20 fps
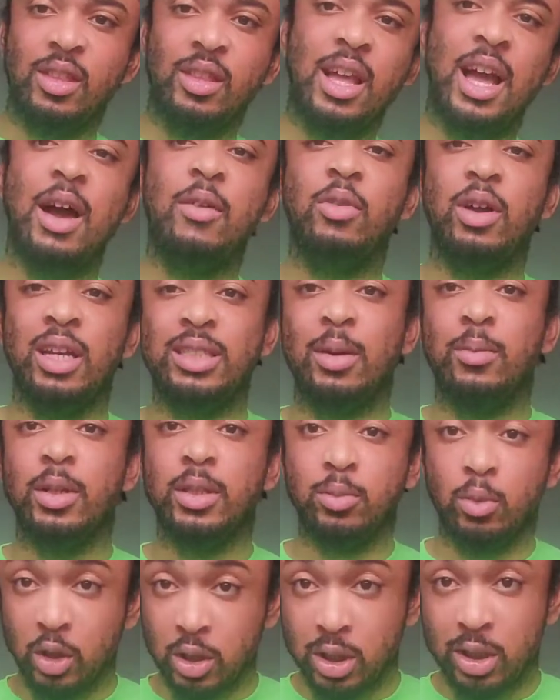I realized how
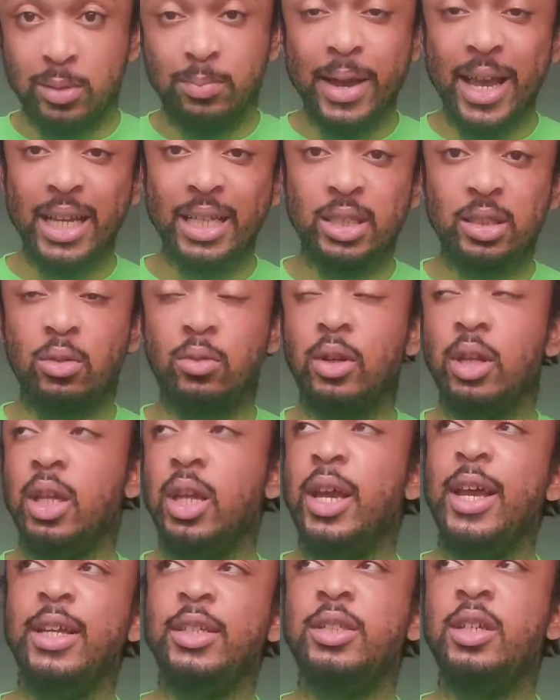much more space there really
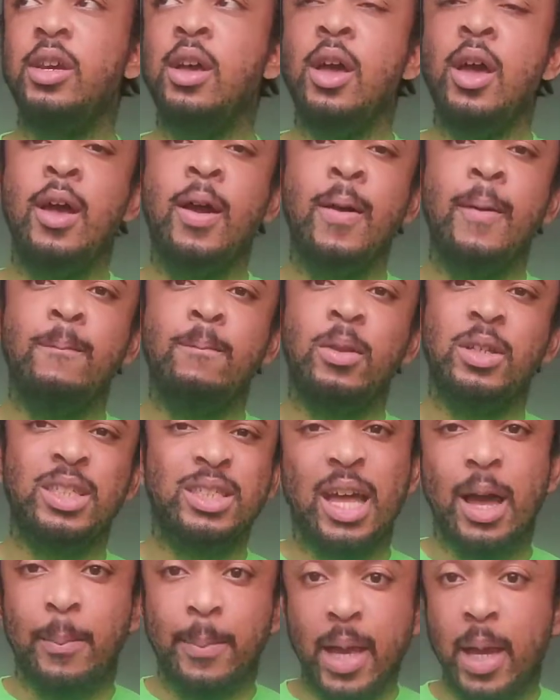is. She's
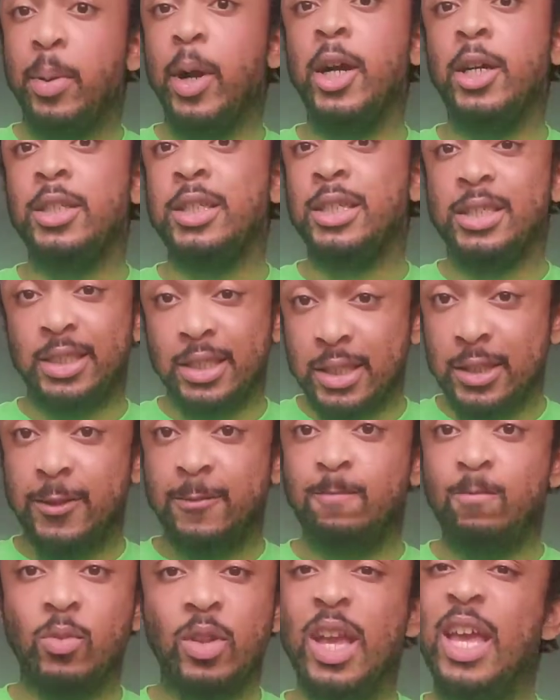not a big person, it's just,
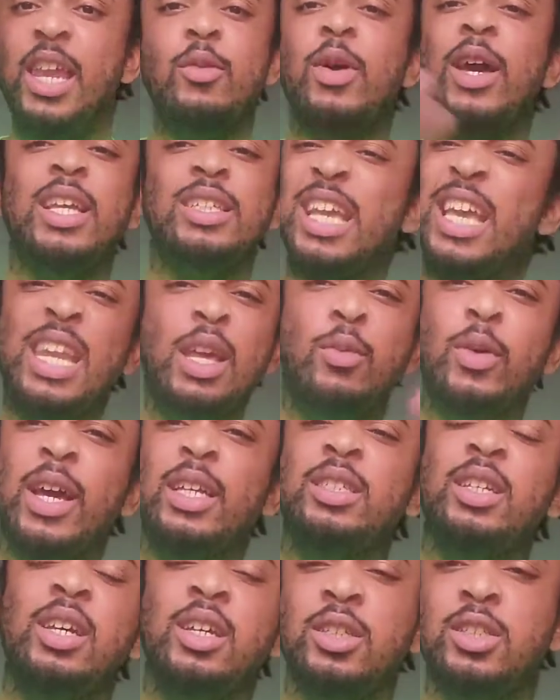Anyways,
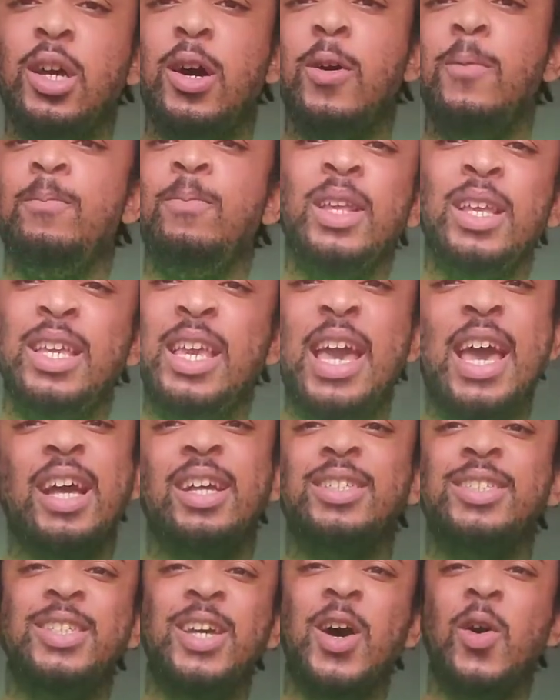so
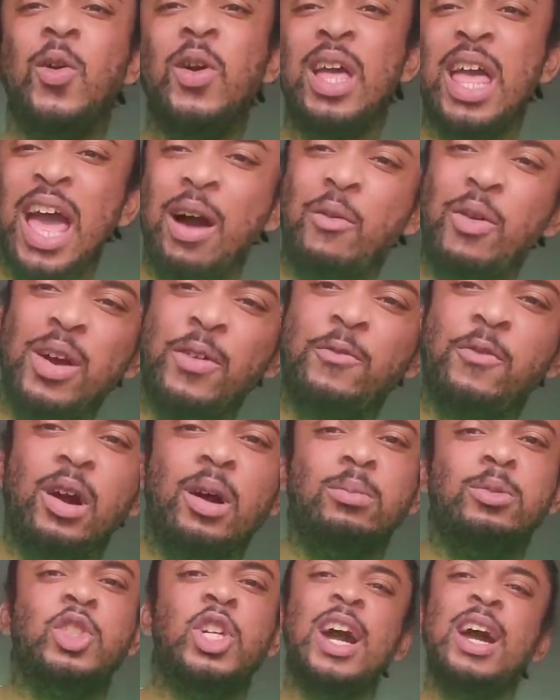yeah, so I went
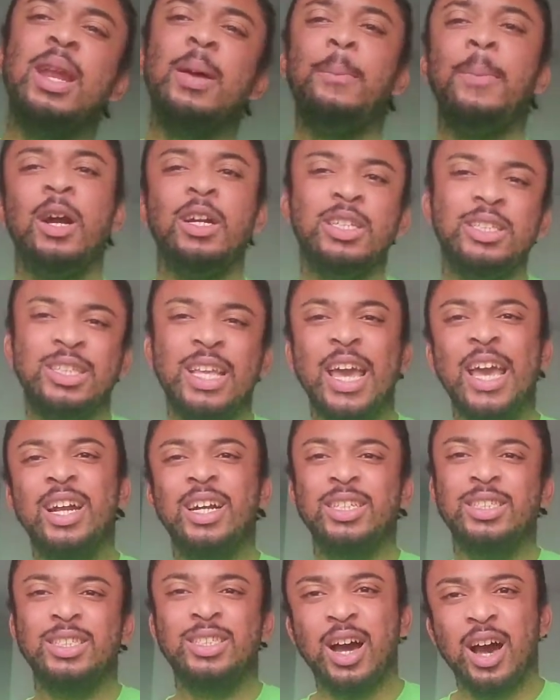from trying to purchase the
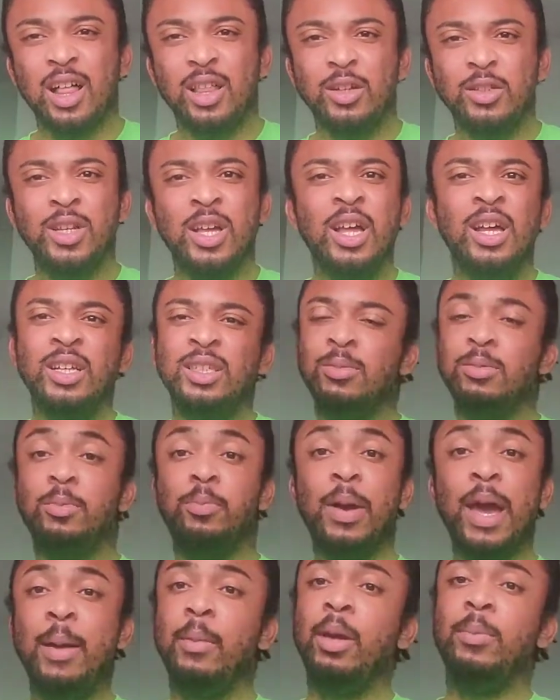$800 to
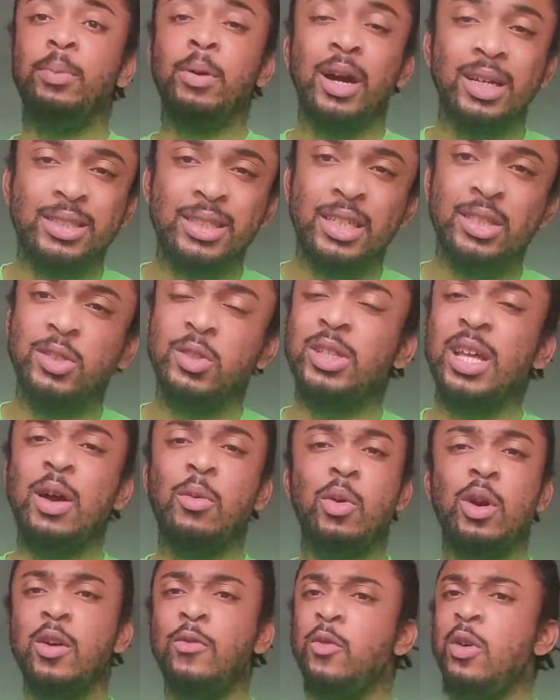payment processors not
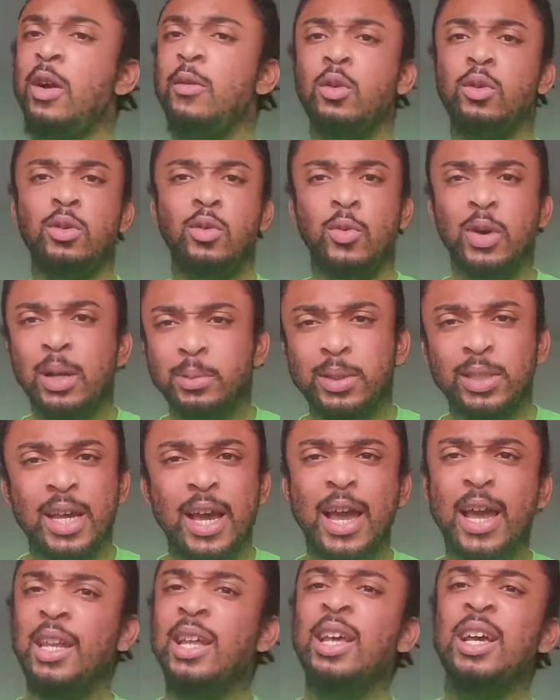working forever on the
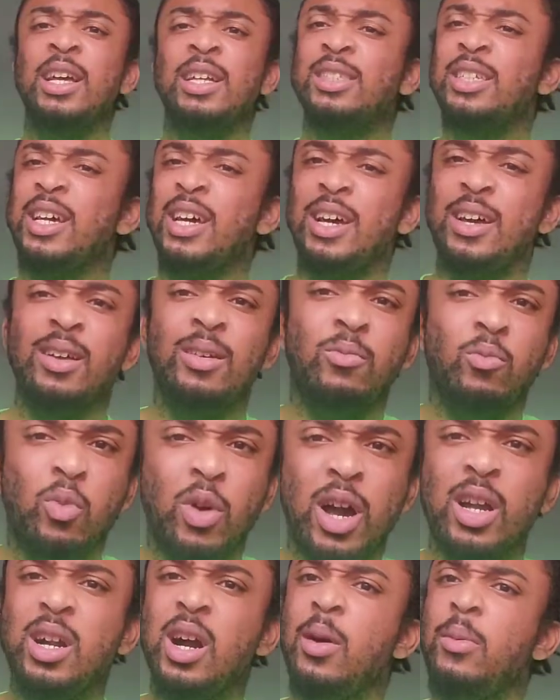website to
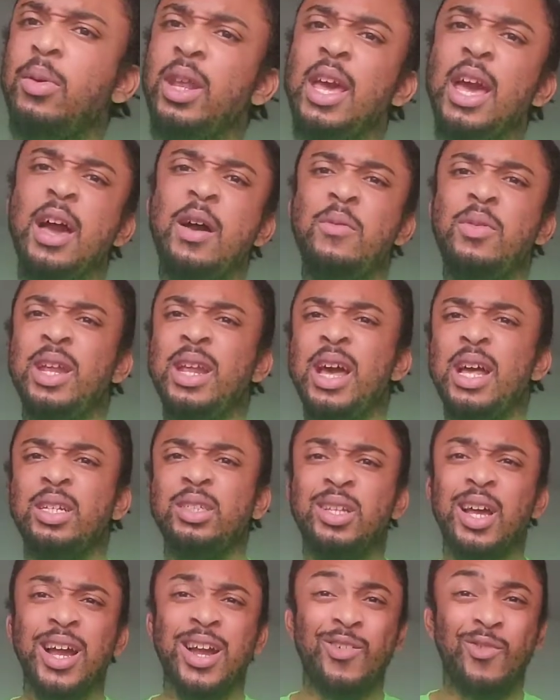one company having it out of
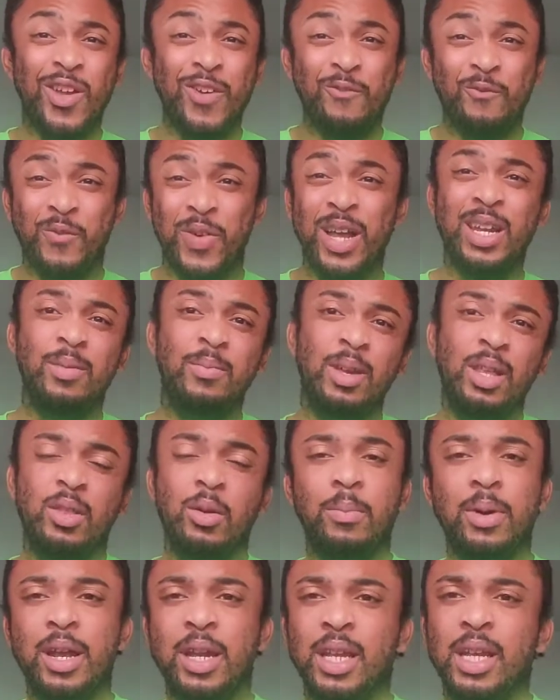stock and refunding me the
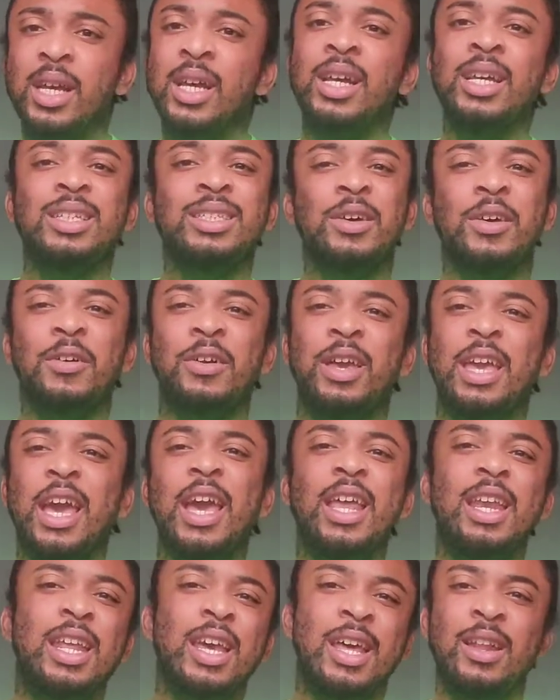money to
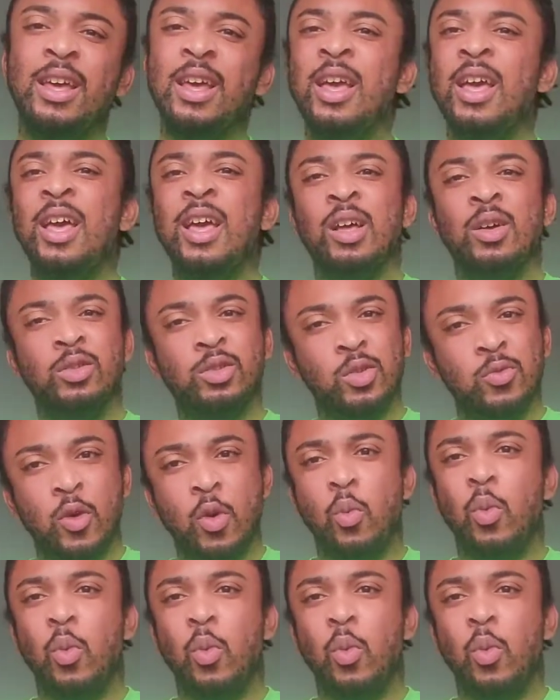getting it for